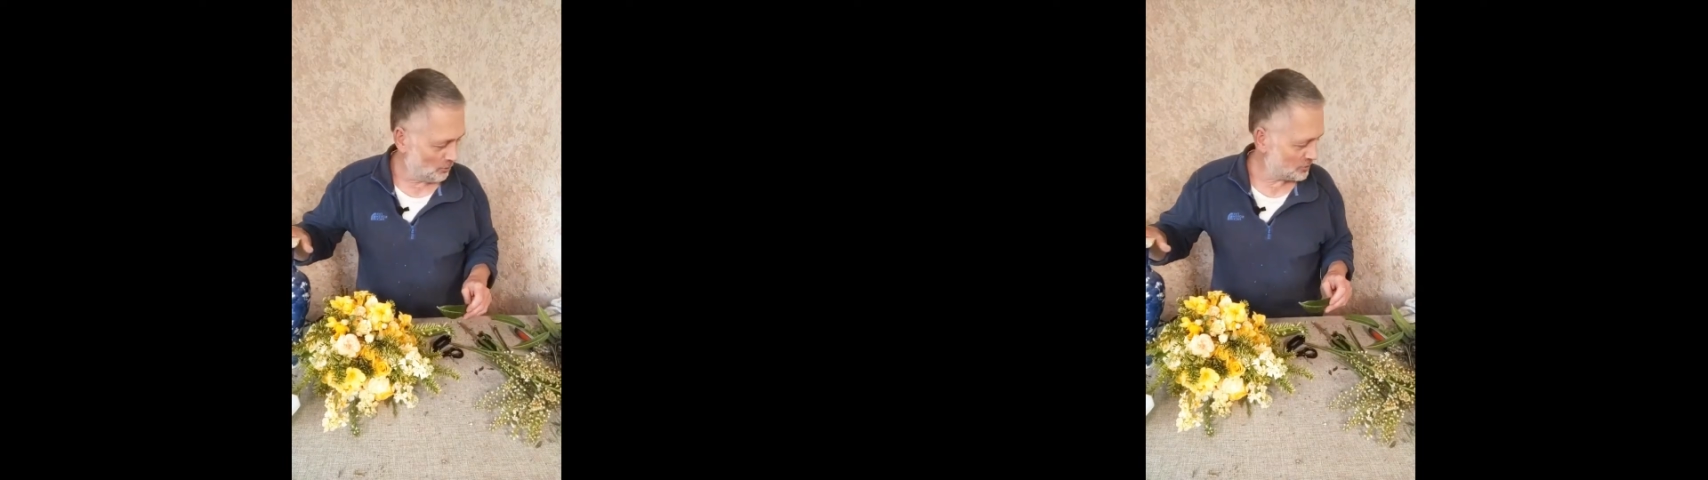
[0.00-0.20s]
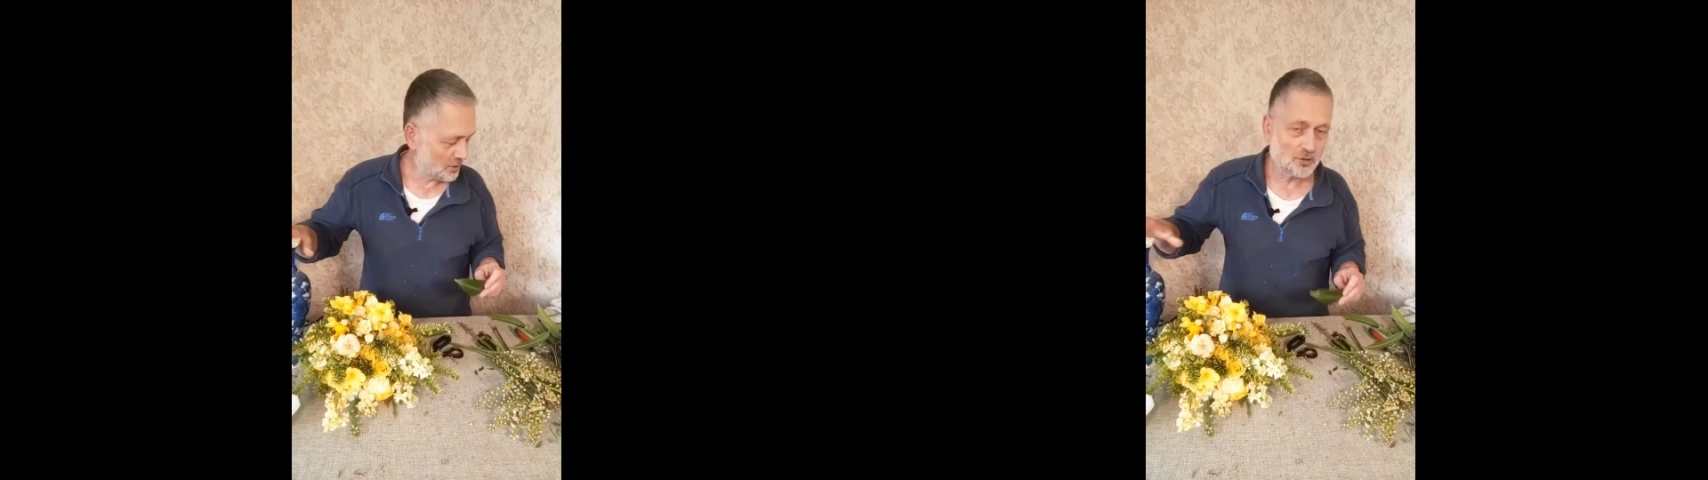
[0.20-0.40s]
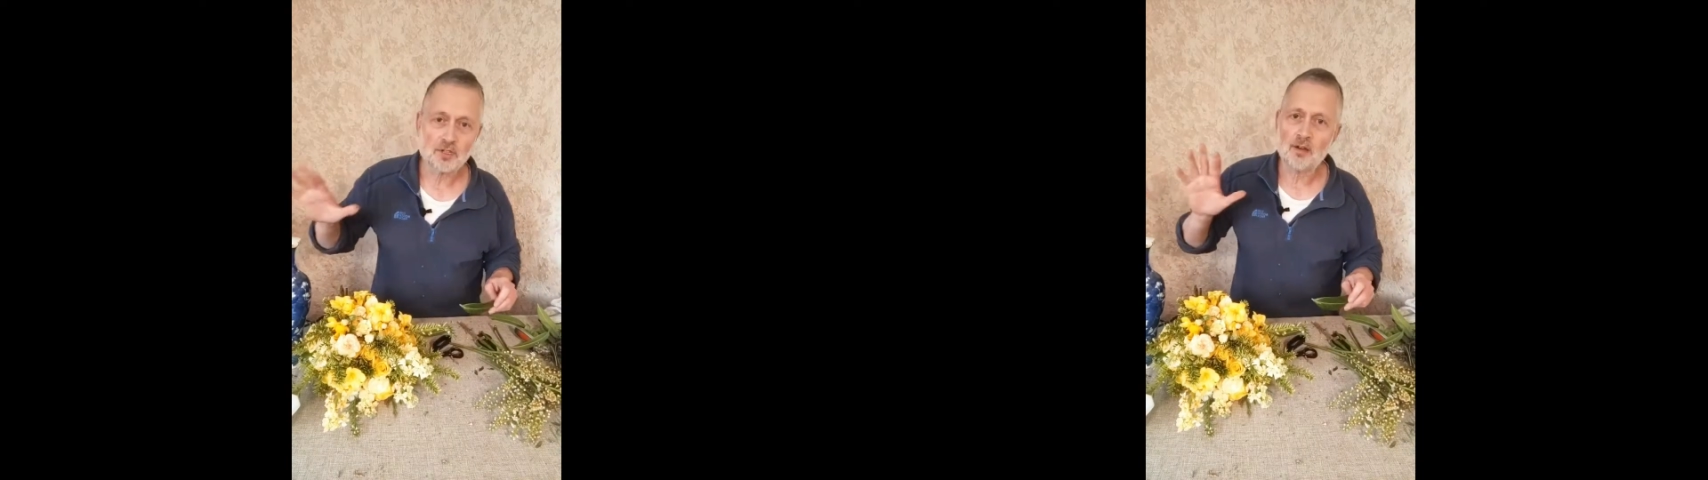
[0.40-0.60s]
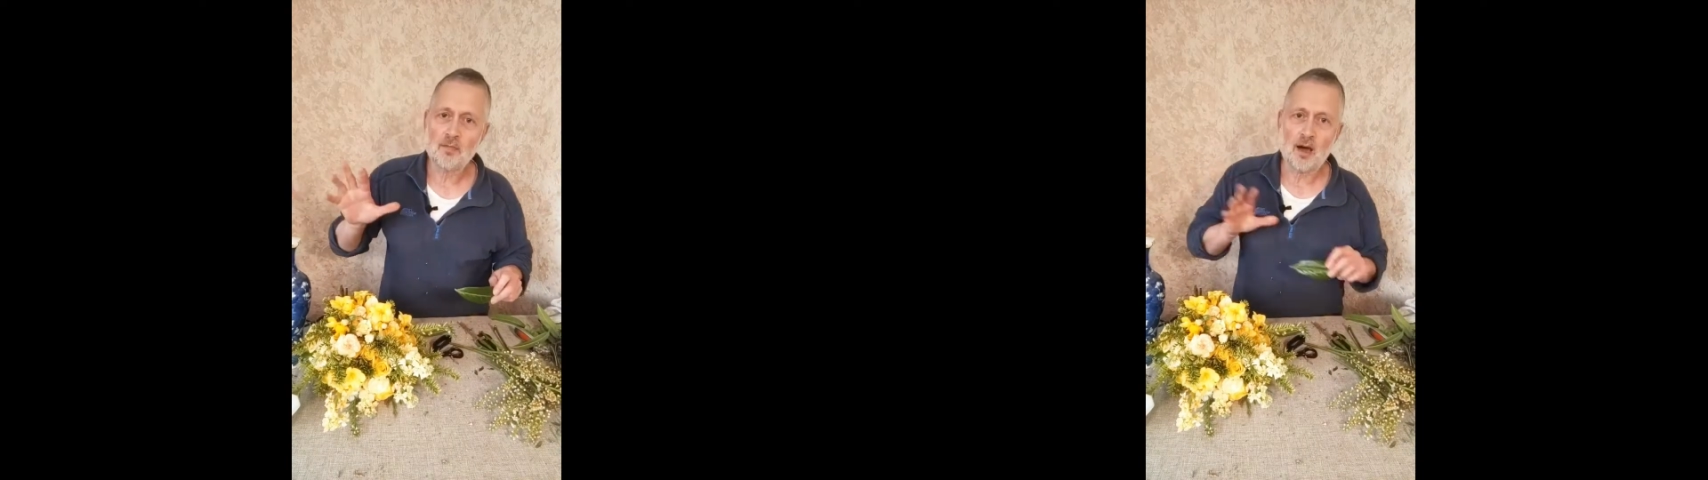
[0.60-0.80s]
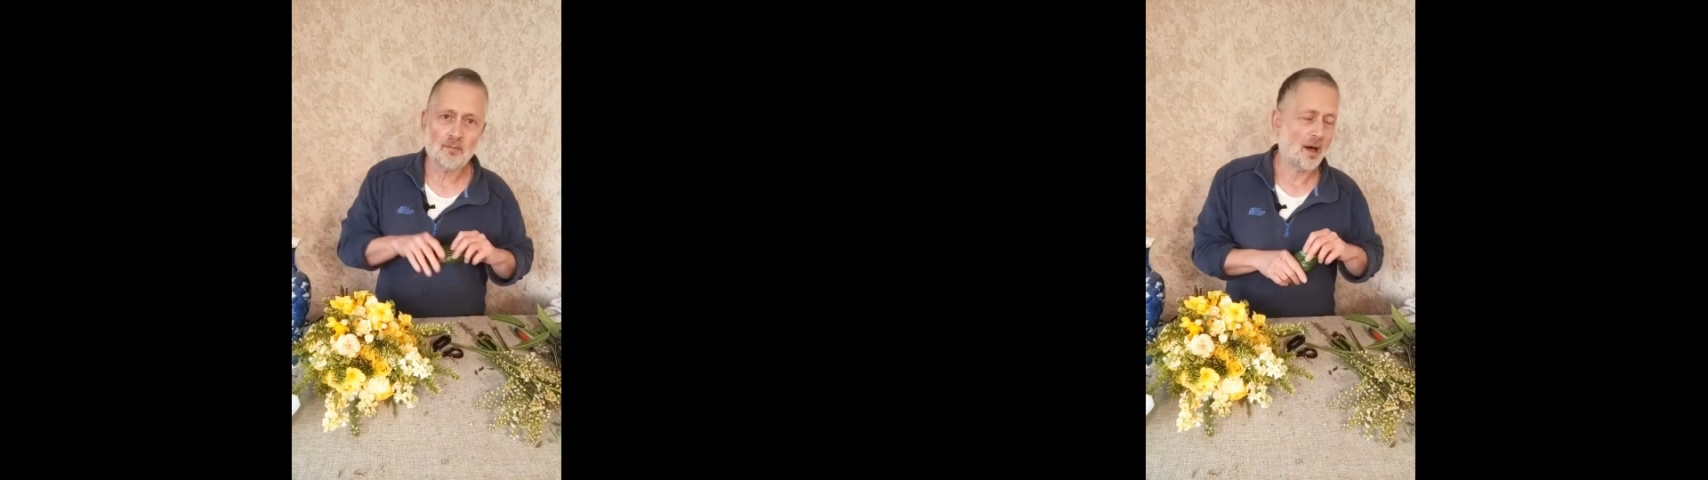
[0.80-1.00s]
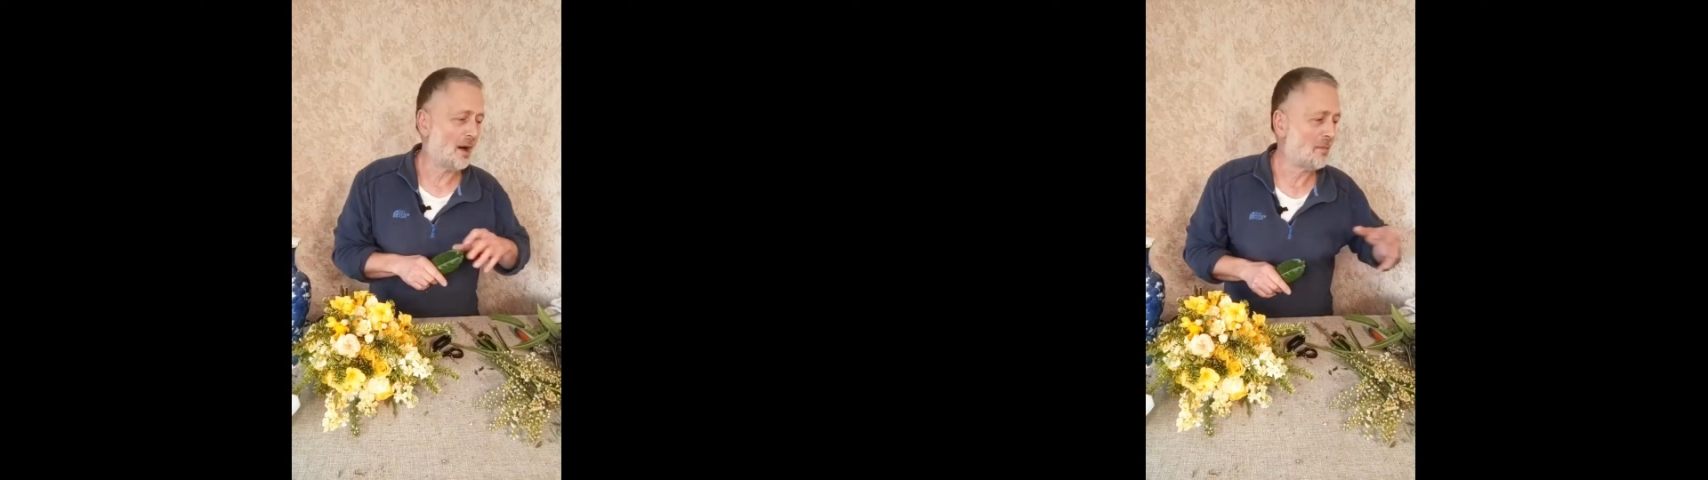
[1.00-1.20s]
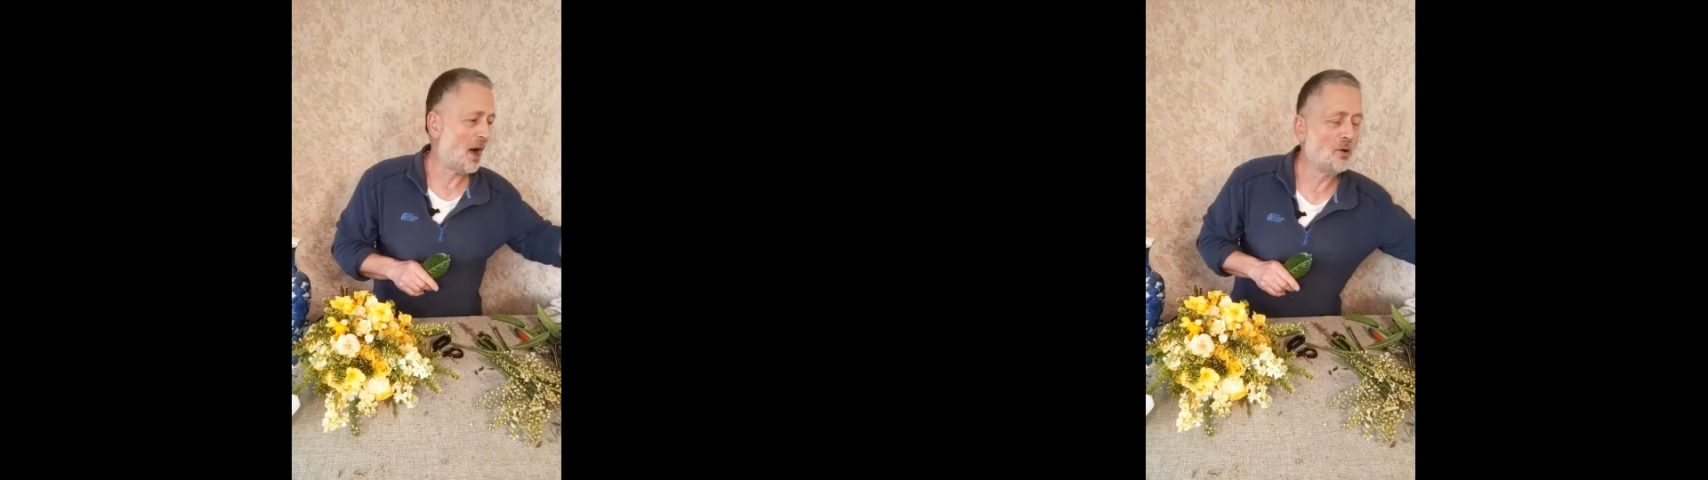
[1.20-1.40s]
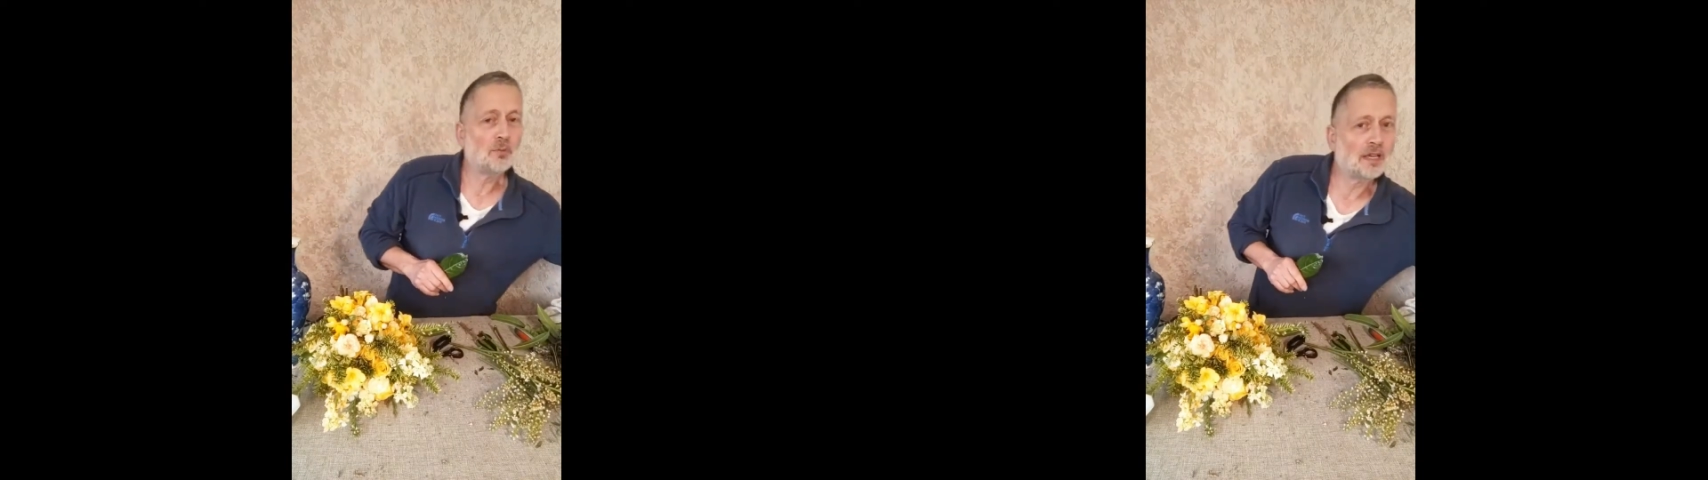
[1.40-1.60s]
because I'm hoping